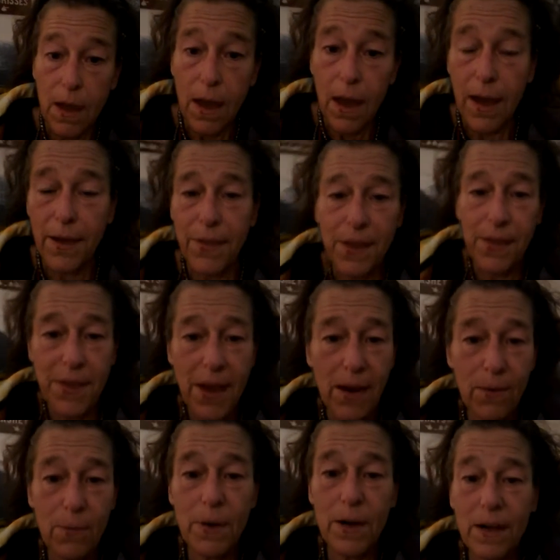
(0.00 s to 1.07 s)
I think
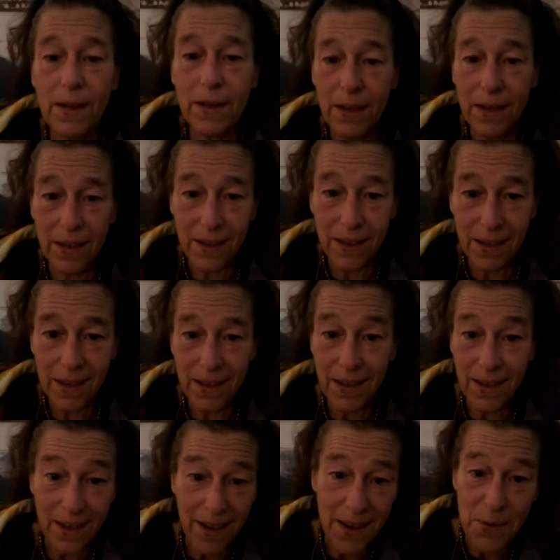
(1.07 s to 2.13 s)
that'll work.
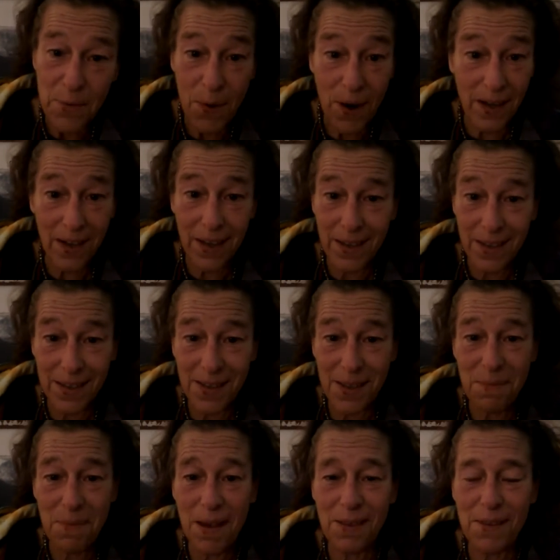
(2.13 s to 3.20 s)
What is
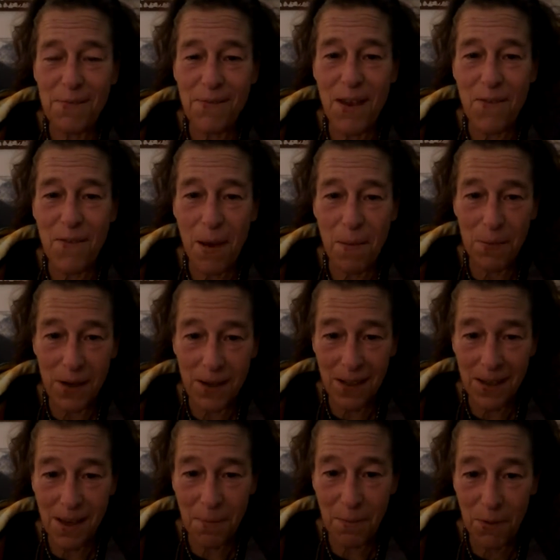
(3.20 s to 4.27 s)
the month of November and
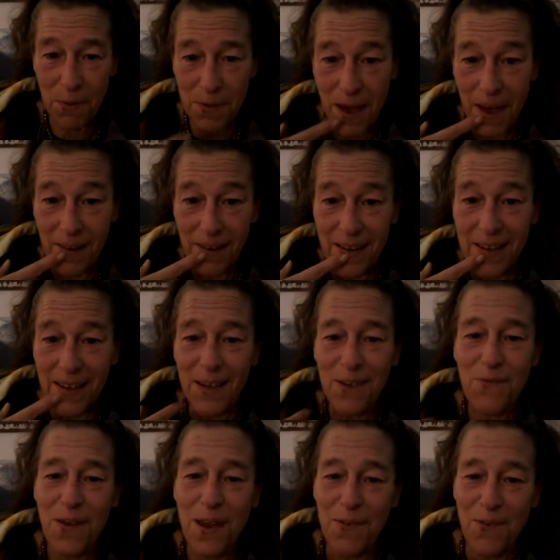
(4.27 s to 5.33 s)
December without a healing
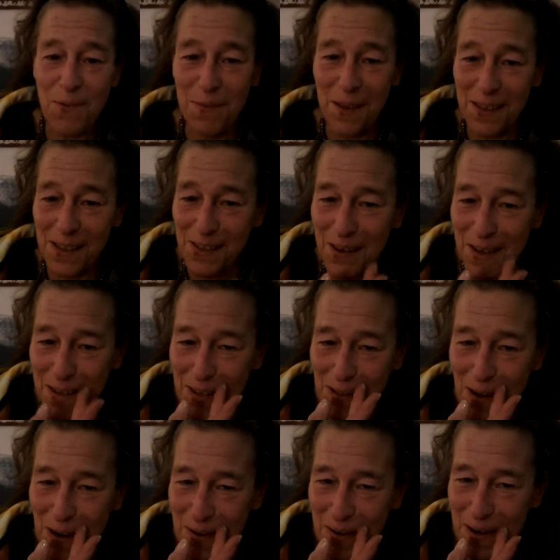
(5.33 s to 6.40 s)
fever blister? I
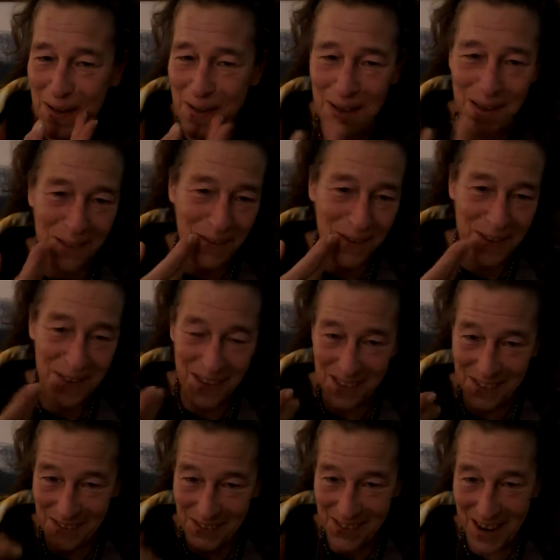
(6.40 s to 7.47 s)
just got rid of this one and
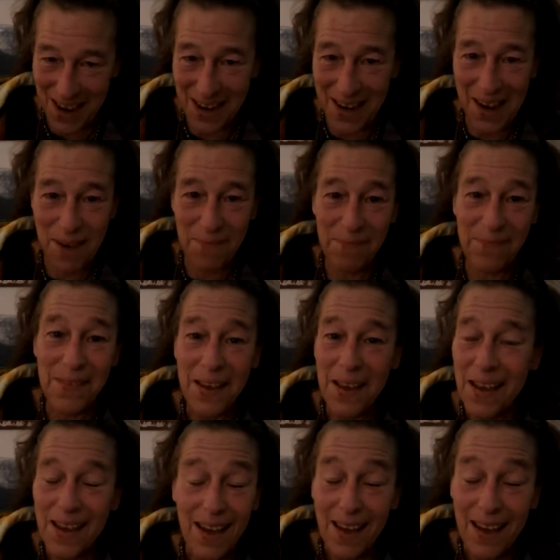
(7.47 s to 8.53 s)
this one dried up.
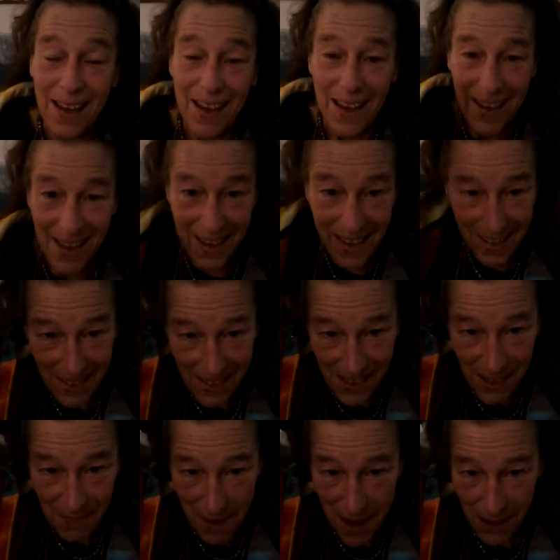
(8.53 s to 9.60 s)
It's
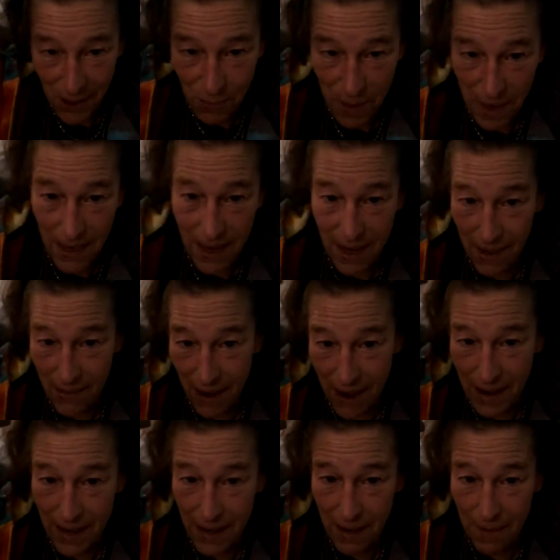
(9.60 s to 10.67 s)
too much. But at any
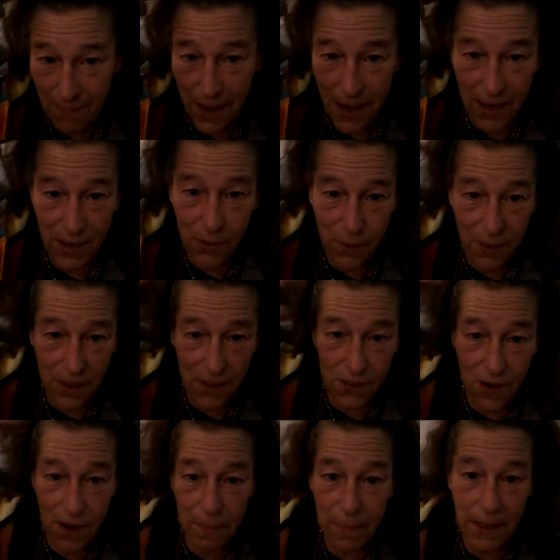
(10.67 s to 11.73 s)
rate, I just wanted to
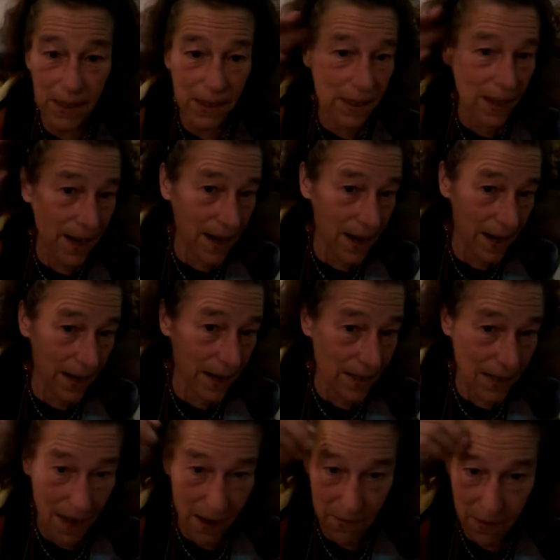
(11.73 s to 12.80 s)
drop in and say hi
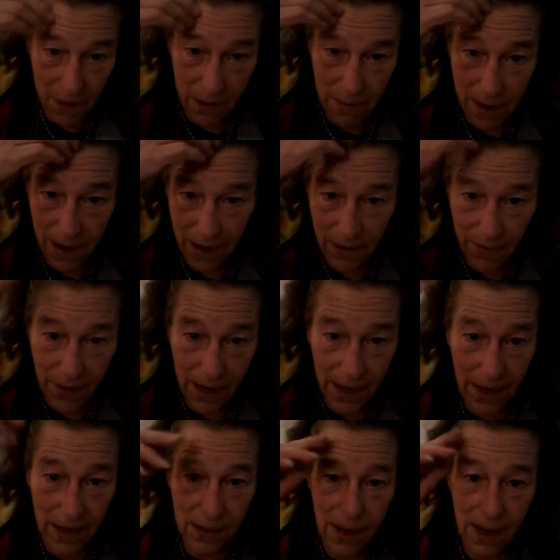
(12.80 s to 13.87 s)
because I haven't really made any
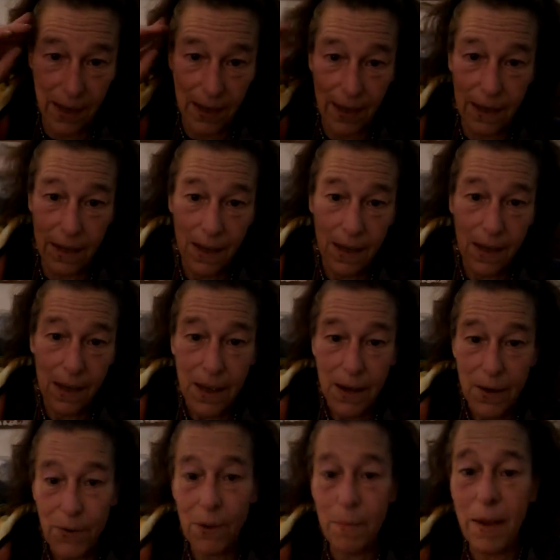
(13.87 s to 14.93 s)
videos lately.
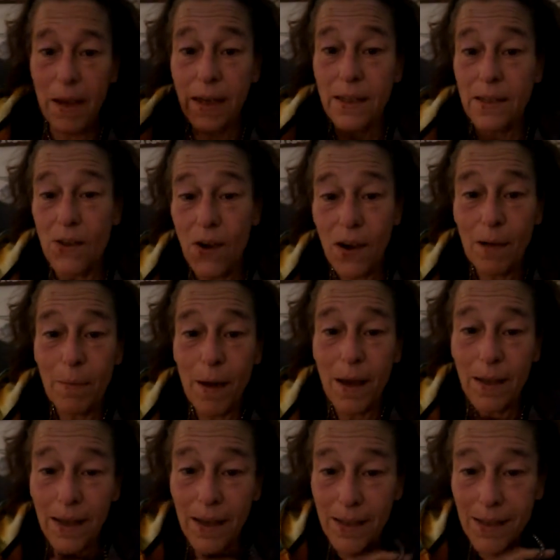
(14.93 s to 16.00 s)
What am I going to talk
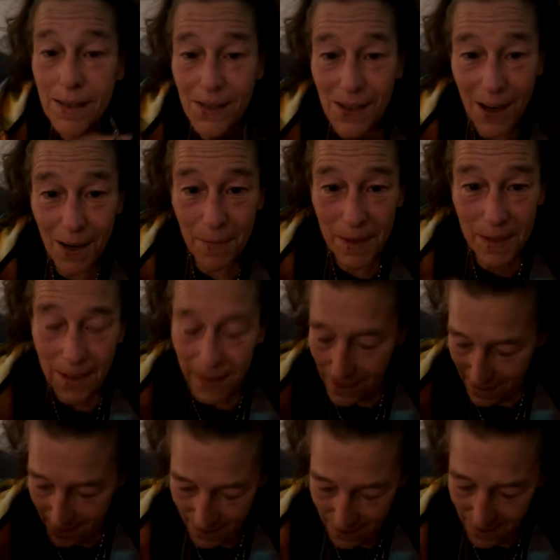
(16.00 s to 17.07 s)
about, ladies and gentlemen?
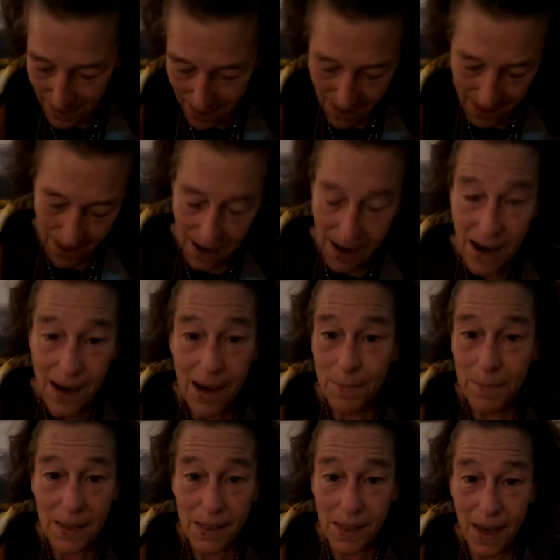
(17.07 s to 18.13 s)

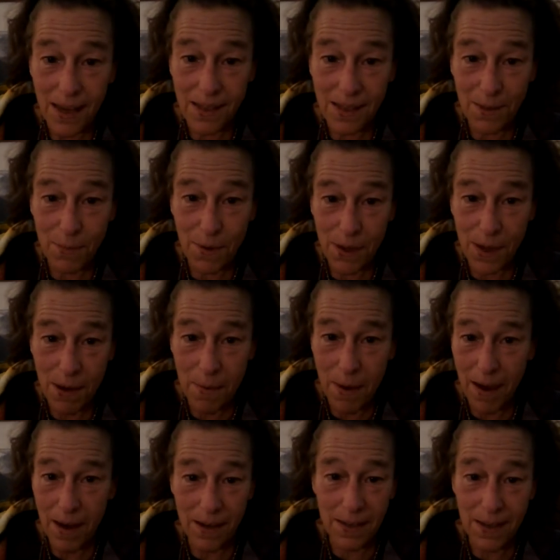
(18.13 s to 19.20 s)
I'm disgusted with
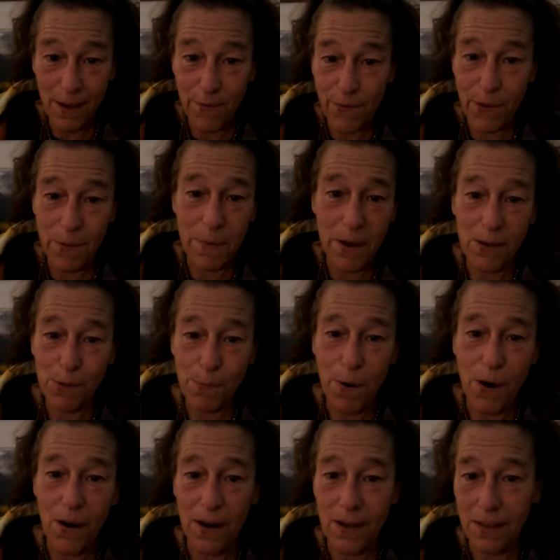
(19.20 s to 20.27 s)
humanity for the most
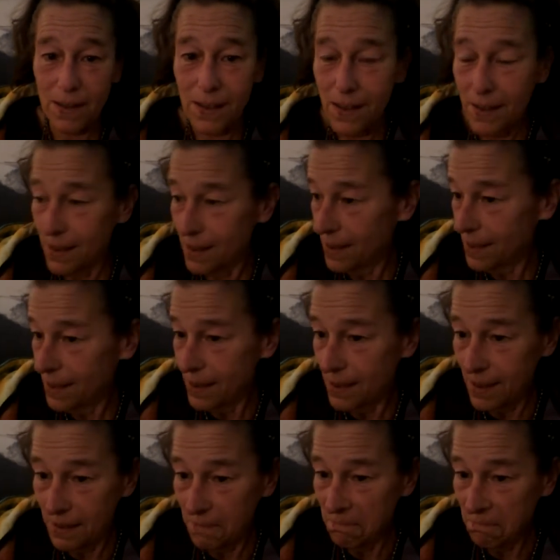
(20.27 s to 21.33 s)
part.
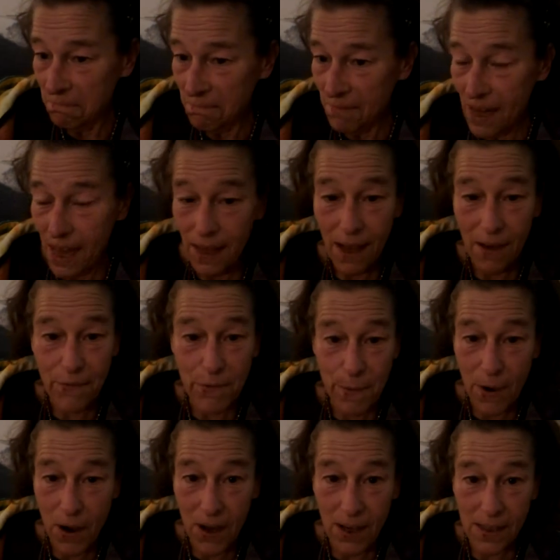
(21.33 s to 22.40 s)
I love the
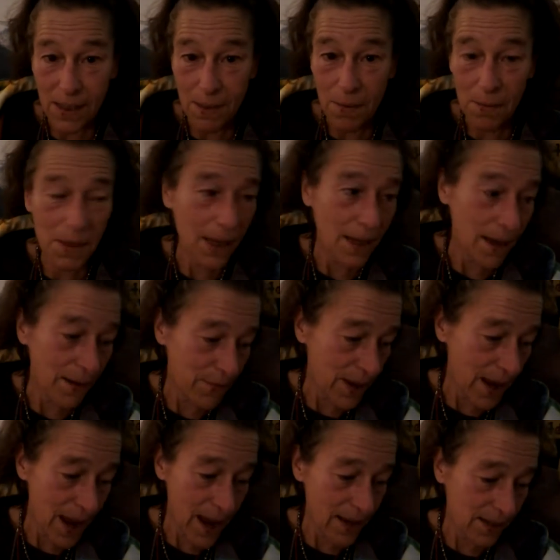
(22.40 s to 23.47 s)
possums, I love the
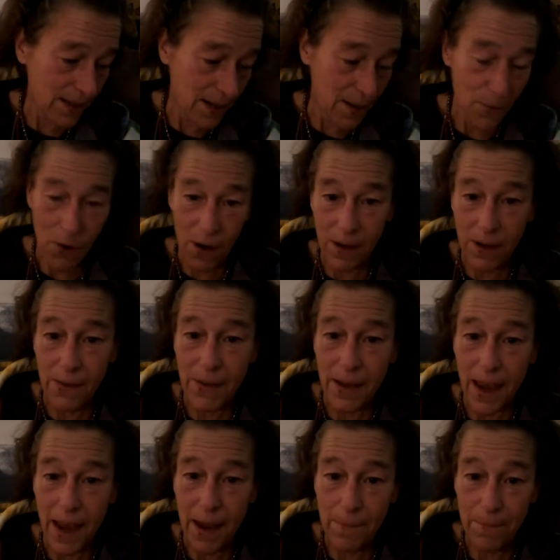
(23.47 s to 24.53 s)
cats, and I'm working on the
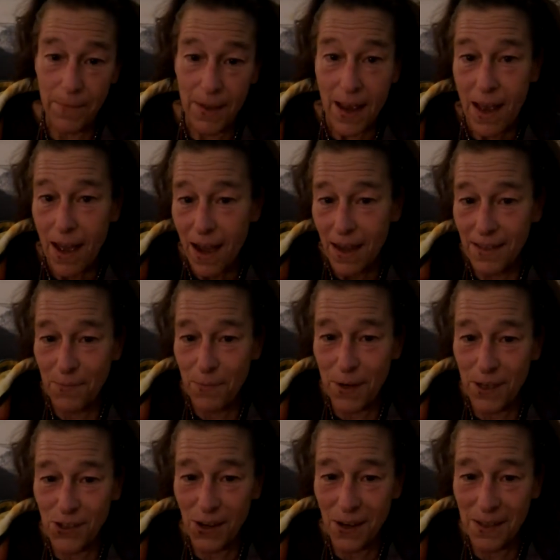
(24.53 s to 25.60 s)
game. I did
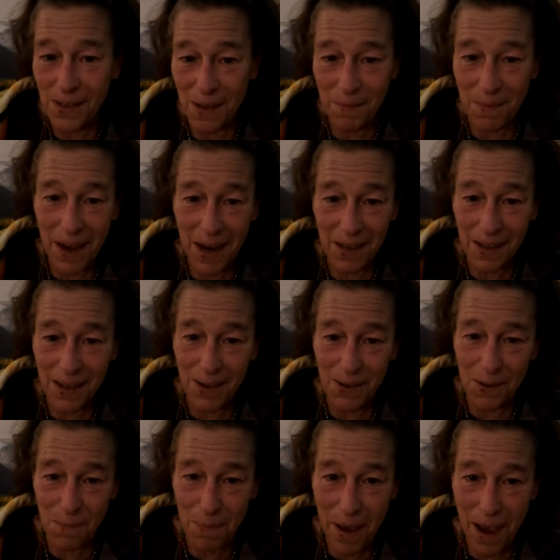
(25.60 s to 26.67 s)
want to show you something kind of
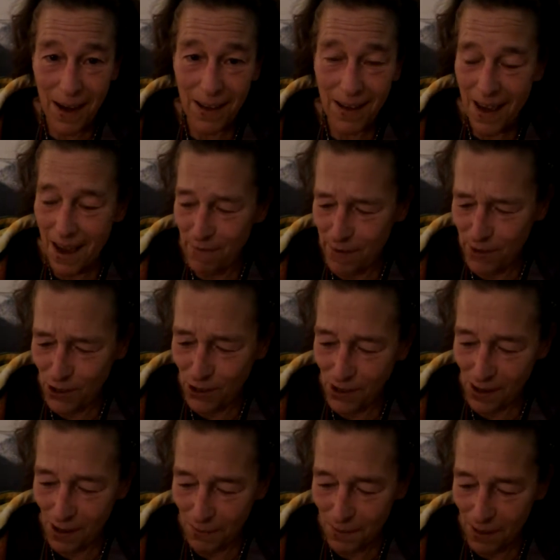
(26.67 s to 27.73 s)
cute that Patty gave me. She
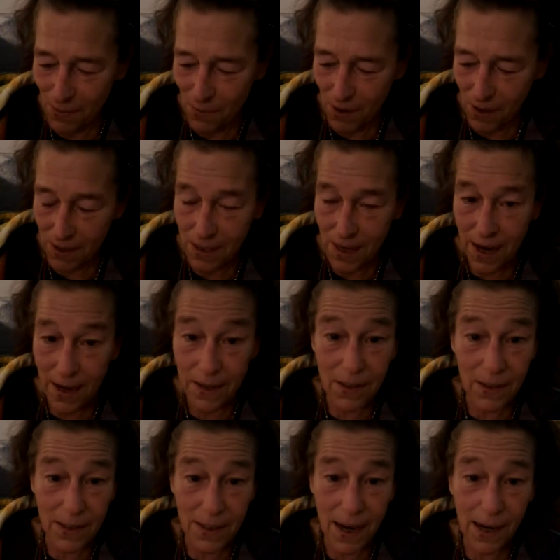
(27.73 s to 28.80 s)
stopped into work tonight.
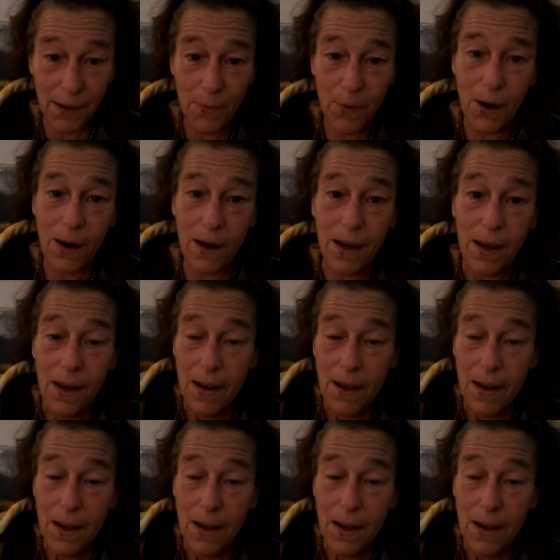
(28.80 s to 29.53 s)
Good night at work.